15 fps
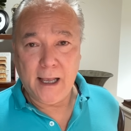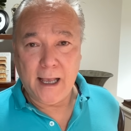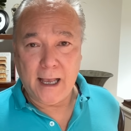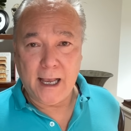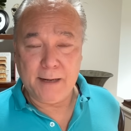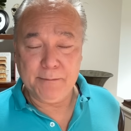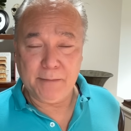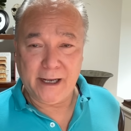
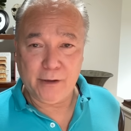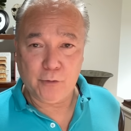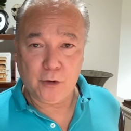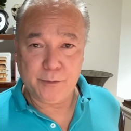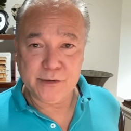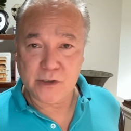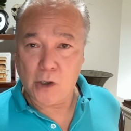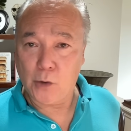and
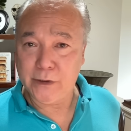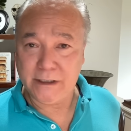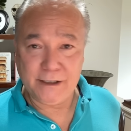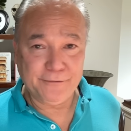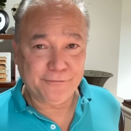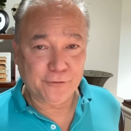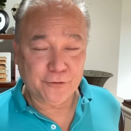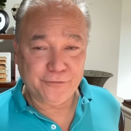microbes only live
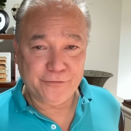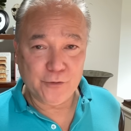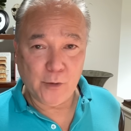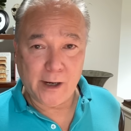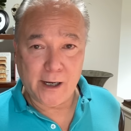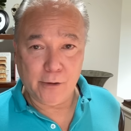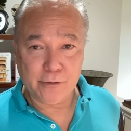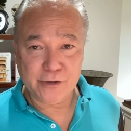for a few
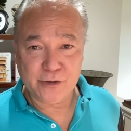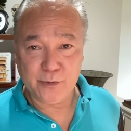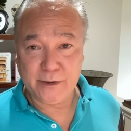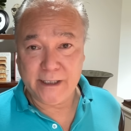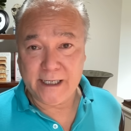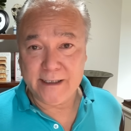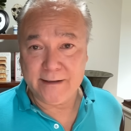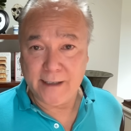hours, and when
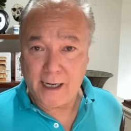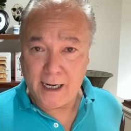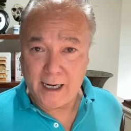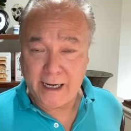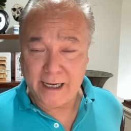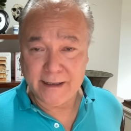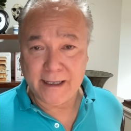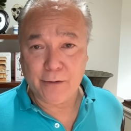they
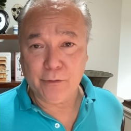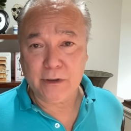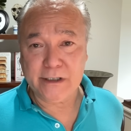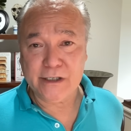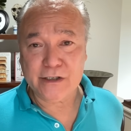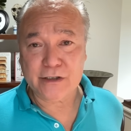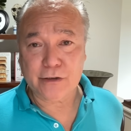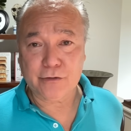die, they
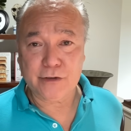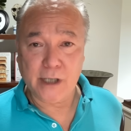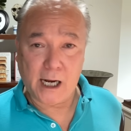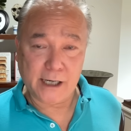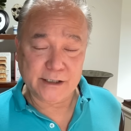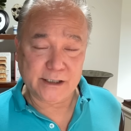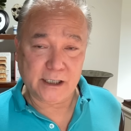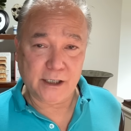release their
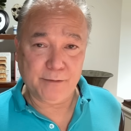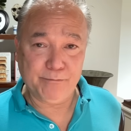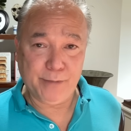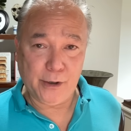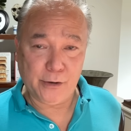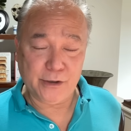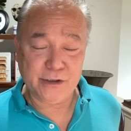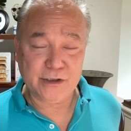toxic
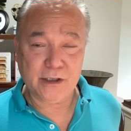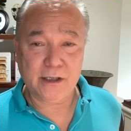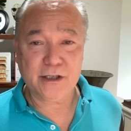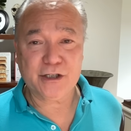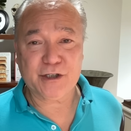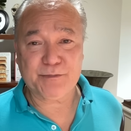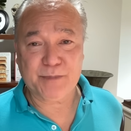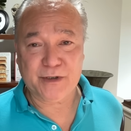components,
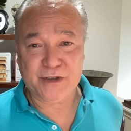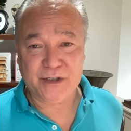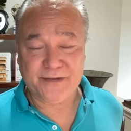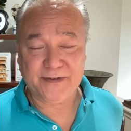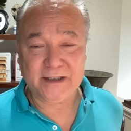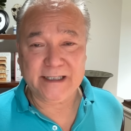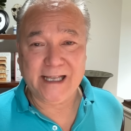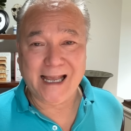
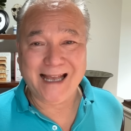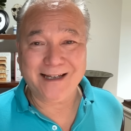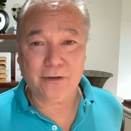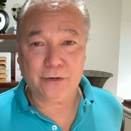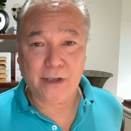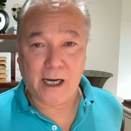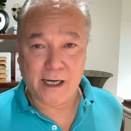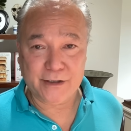specifically
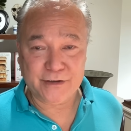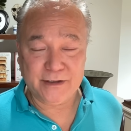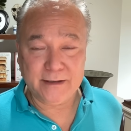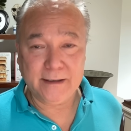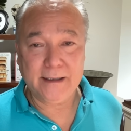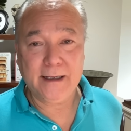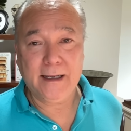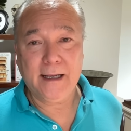endotoxin,
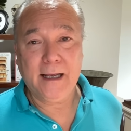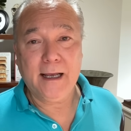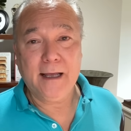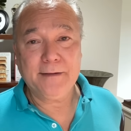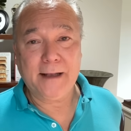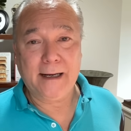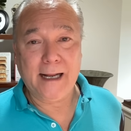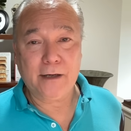
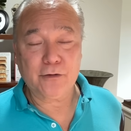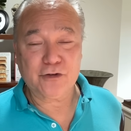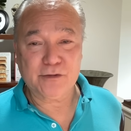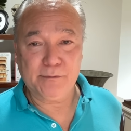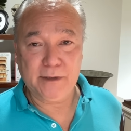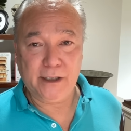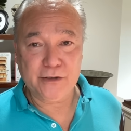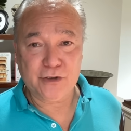that enters the
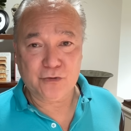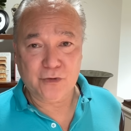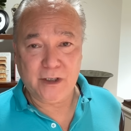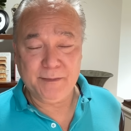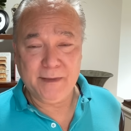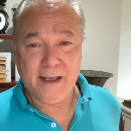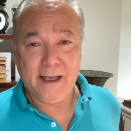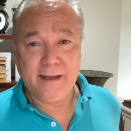
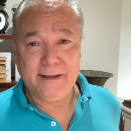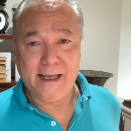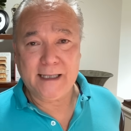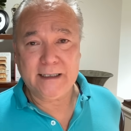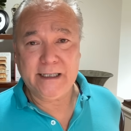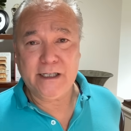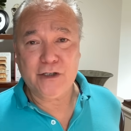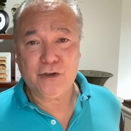bloodstream, and that
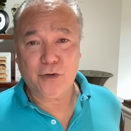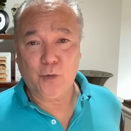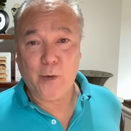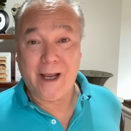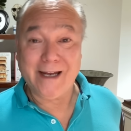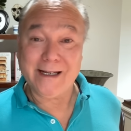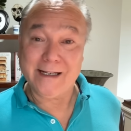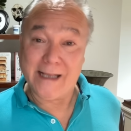leads to
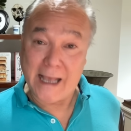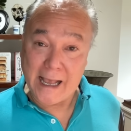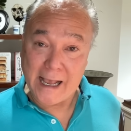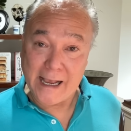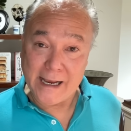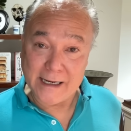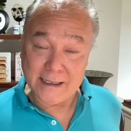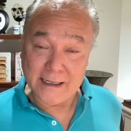weight
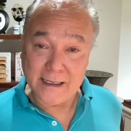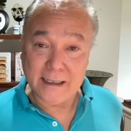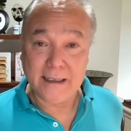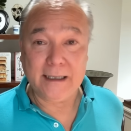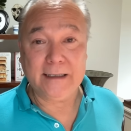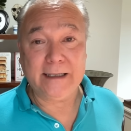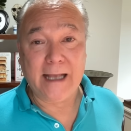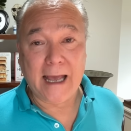gain
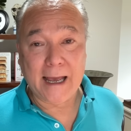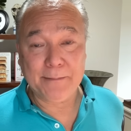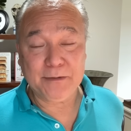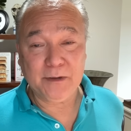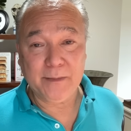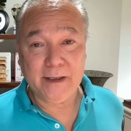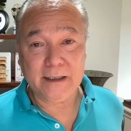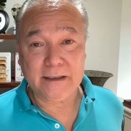in the
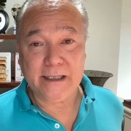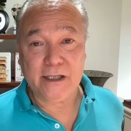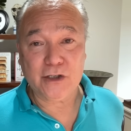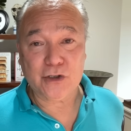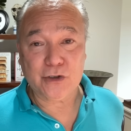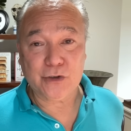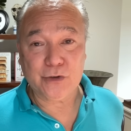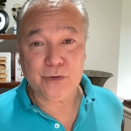abdomen, leads
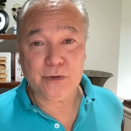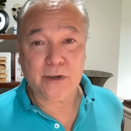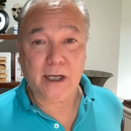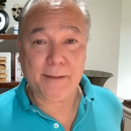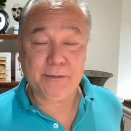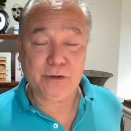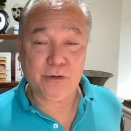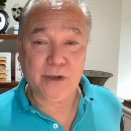to
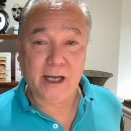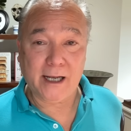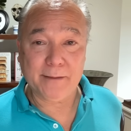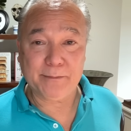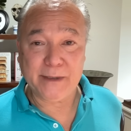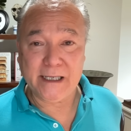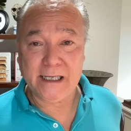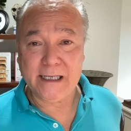type 2
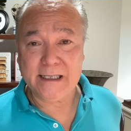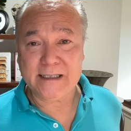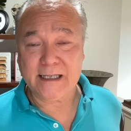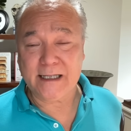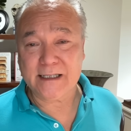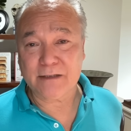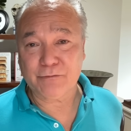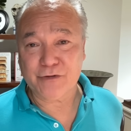diabetes,
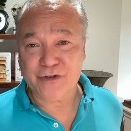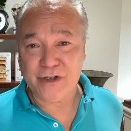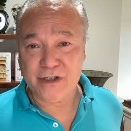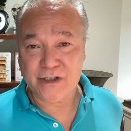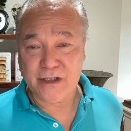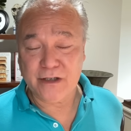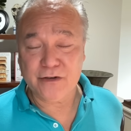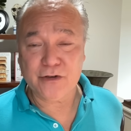insulin
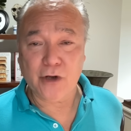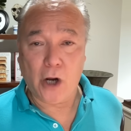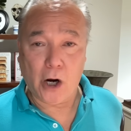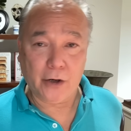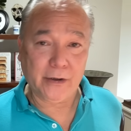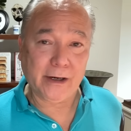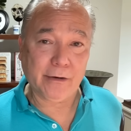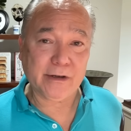resistance,
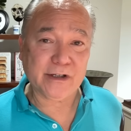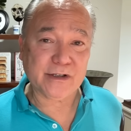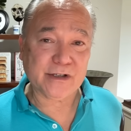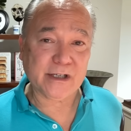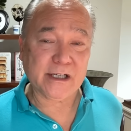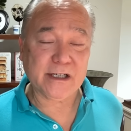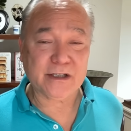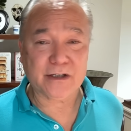coronary
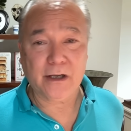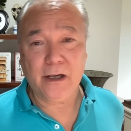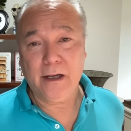disease,